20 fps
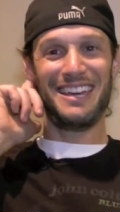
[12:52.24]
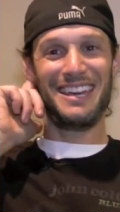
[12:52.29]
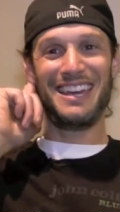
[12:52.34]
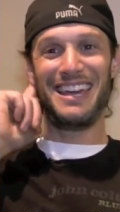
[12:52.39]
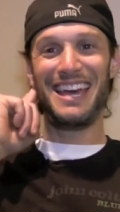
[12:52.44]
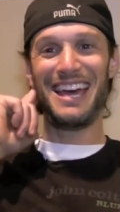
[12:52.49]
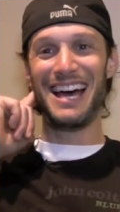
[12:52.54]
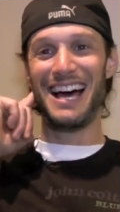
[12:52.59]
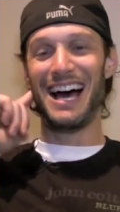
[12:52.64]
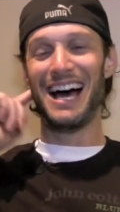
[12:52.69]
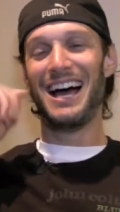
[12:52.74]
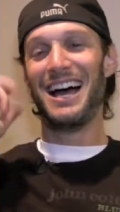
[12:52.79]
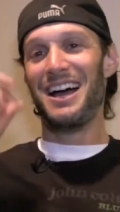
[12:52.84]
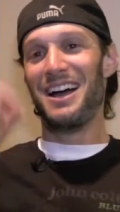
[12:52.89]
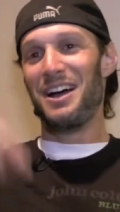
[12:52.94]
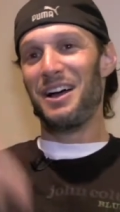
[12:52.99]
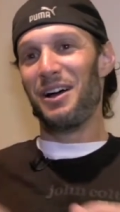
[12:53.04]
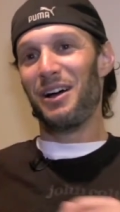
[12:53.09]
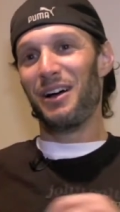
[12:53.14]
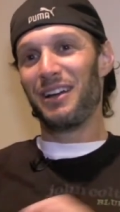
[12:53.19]
What are
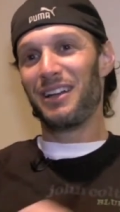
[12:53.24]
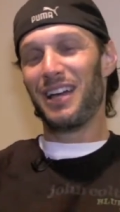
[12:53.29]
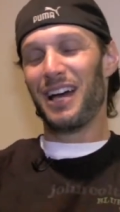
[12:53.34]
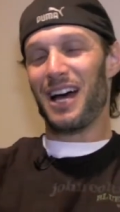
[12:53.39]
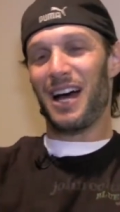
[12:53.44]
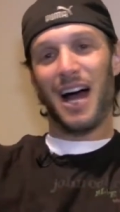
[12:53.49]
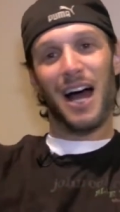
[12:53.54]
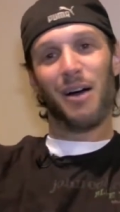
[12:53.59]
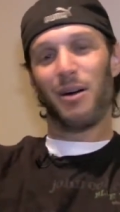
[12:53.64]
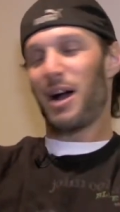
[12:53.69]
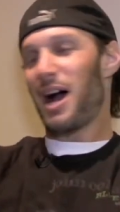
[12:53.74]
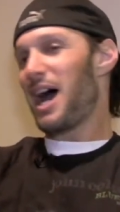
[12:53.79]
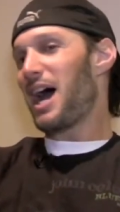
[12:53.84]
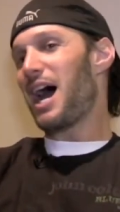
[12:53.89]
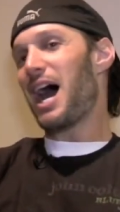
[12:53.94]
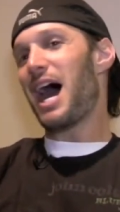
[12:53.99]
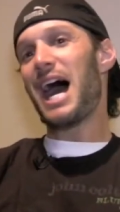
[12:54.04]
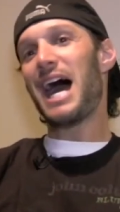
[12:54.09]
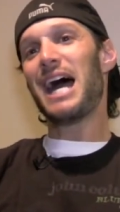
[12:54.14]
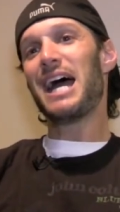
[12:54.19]
you doing? Yeah, I,
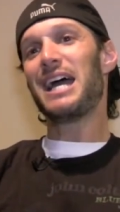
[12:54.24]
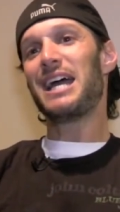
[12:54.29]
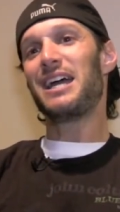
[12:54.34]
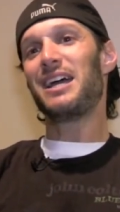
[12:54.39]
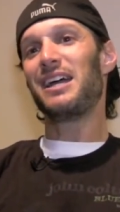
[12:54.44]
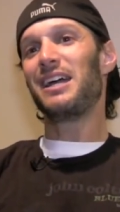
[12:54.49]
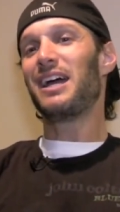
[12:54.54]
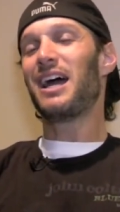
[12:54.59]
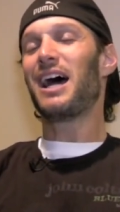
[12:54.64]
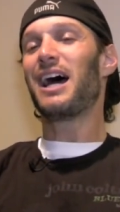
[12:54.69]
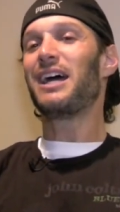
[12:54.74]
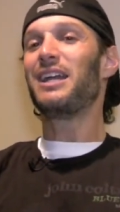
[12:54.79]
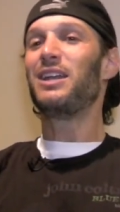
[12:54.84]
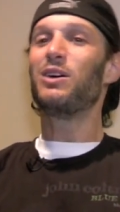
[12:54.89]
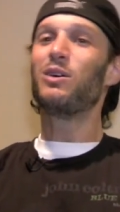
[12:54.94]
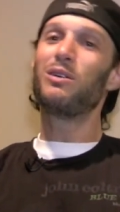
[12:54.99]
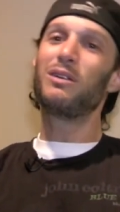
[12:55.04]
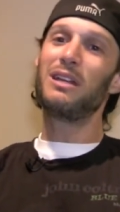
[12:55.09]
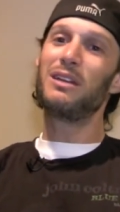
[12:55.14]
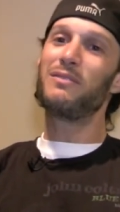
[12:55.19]
I, I
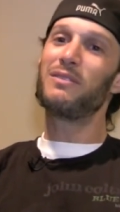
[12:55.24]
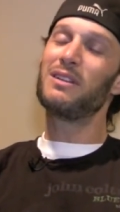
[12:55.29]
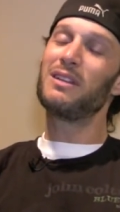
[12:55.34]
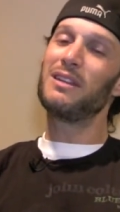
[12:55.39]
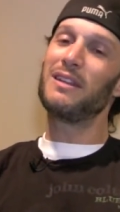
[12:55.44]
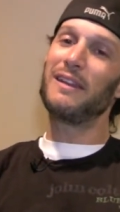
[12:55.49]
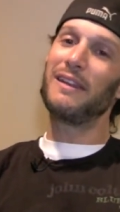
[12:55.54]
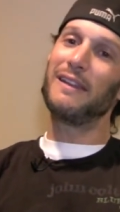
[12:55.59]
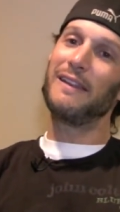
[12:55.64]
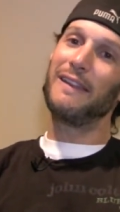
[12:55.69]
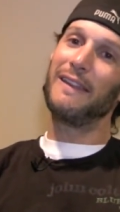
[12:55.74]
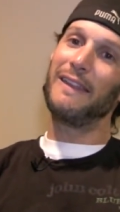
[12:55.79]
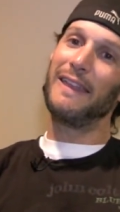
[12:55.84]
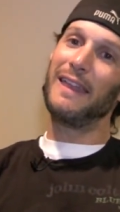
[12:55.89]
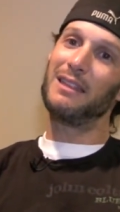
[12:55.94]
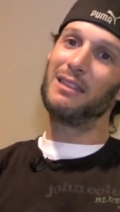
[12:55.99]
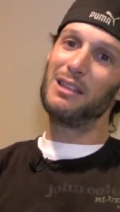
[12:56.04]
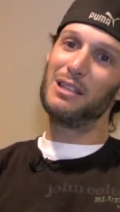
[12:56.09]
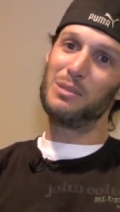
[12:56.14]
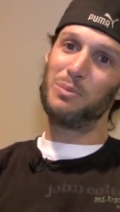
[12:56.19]
don't even,
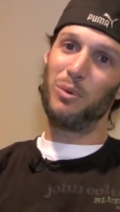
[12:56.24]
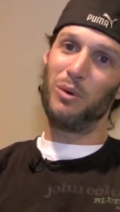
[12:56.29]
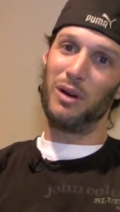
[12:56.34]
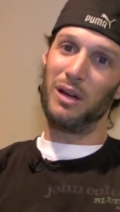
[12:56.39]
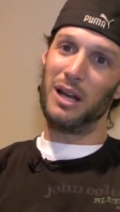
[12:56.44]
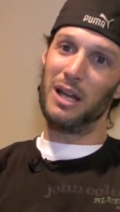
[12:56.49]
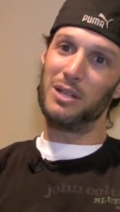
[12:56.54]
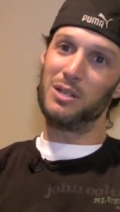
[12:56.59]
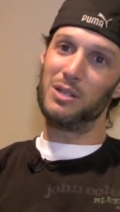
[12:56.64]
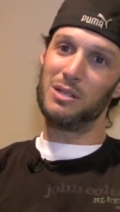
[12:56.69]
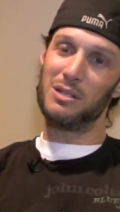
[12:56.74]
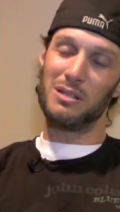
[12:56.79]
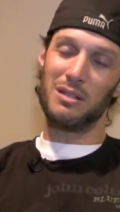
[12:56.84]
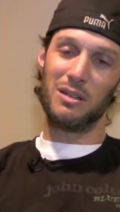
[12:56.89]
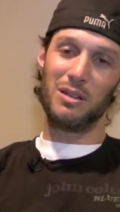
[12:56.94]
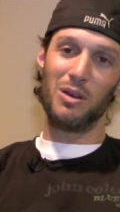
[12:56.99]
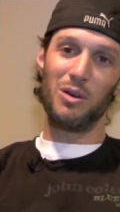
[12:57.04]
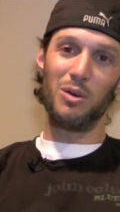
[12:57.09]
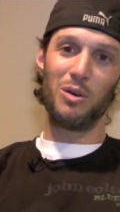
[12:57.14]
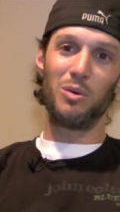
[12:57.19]
at this point, I just
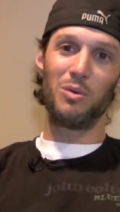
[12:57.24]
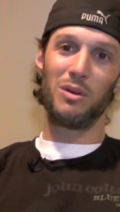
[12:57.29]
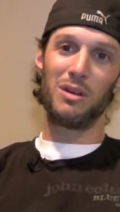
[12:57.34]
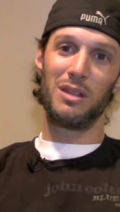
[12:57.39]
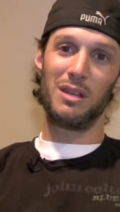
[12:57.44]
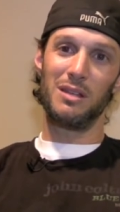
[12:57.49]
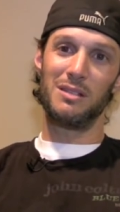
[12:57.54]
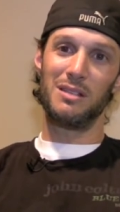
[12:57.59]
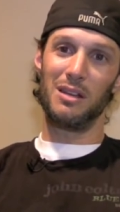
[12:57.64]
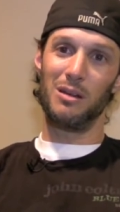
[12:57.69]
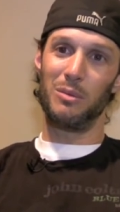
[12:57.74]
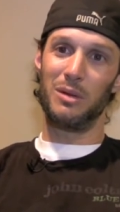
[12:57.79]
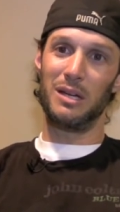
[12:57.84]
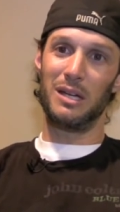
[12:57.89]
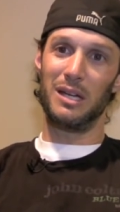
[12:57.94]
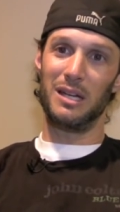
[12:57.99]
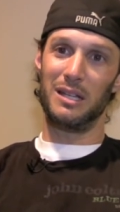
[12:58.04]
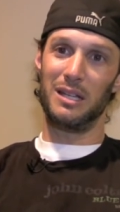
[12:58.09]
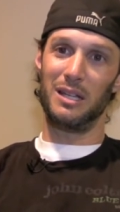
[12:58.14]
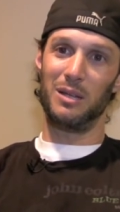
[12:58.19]
go to where they tell
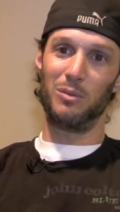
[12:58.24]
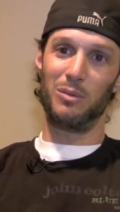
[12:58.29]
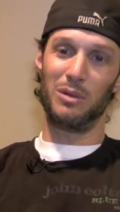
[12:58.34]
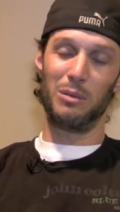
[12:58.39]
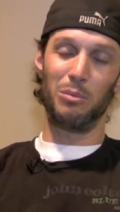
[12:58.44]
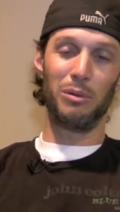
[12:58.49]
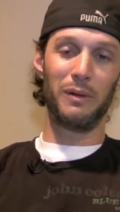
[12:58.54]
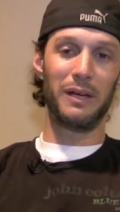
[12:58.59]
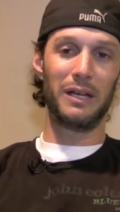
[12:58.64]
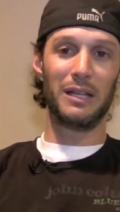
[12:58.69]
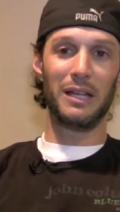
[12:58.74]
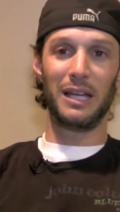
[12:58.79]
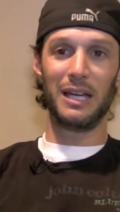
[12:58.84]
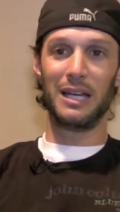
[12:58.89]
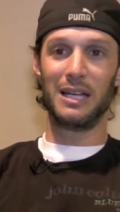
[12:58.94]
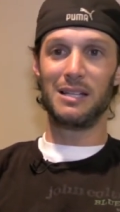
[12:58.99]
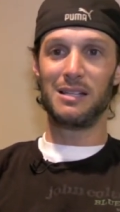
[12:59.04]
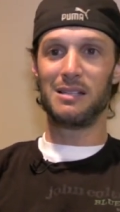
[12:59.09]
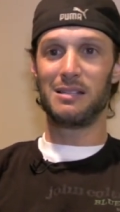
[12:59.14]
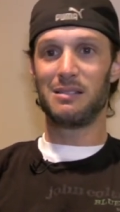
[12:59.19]
me, and then where the plane
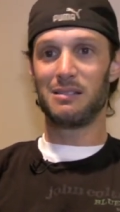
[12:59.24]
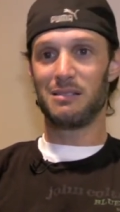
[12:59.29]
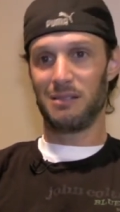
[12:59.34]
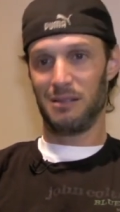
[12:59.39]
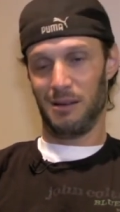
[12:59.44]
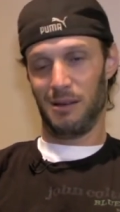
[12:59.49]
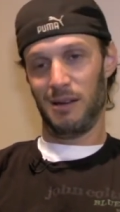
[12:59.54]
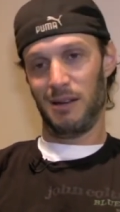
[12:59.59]
lands,